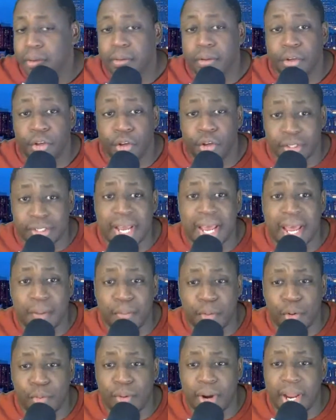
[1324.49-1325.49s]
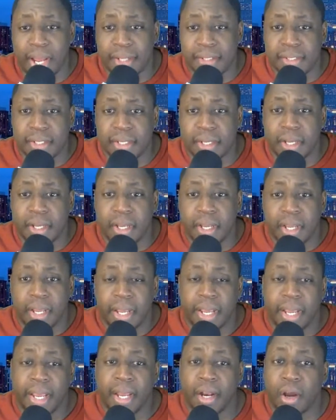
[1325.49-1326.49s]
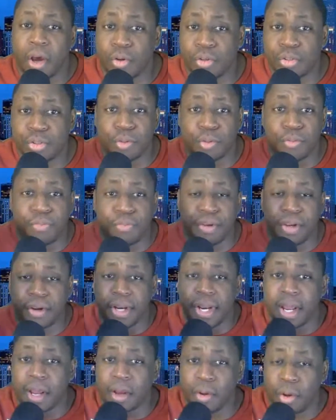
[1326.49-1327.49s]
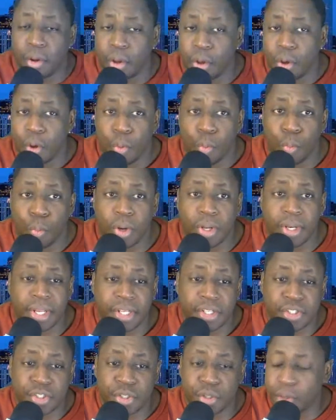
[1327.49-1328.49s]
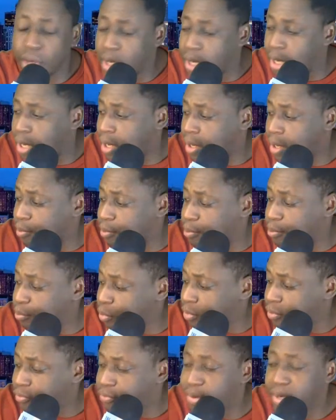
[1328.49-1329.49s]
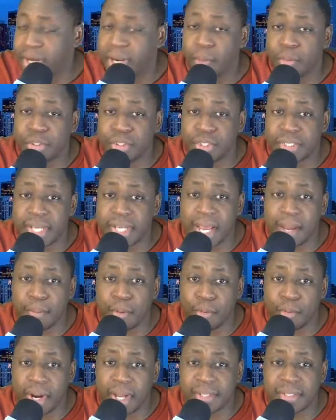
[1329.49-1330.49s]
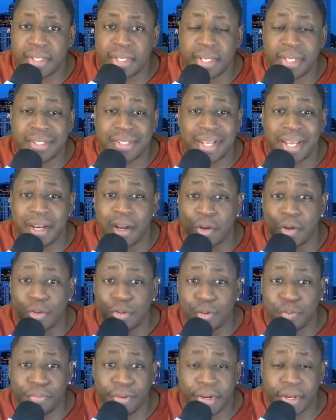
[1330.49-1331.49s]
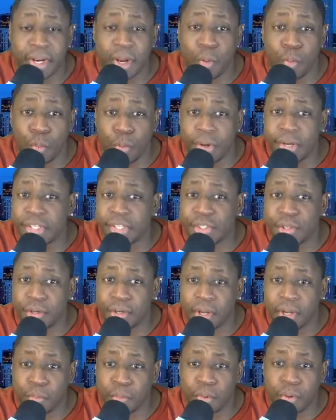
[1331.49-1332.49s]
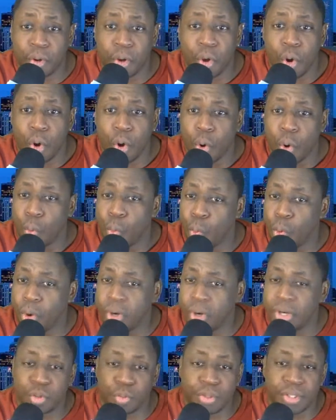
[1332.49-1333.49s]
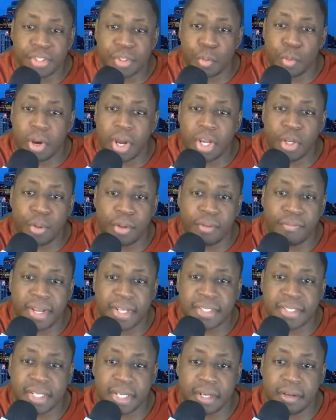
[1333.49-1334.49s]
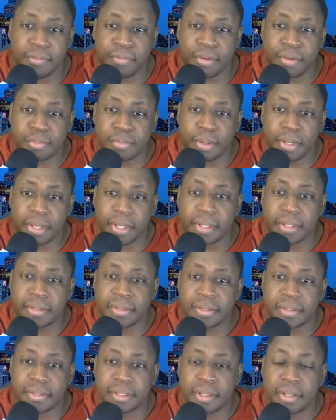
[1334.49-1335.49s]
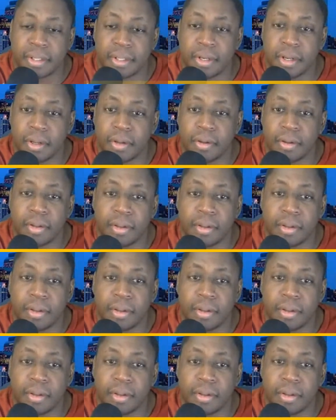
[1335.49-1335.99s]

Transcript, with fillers: your time horizon, and also figuring out what is your um, figuring out what your time horizon is and also figuring out what is your number. What is the reason why you invested in the first place? You know?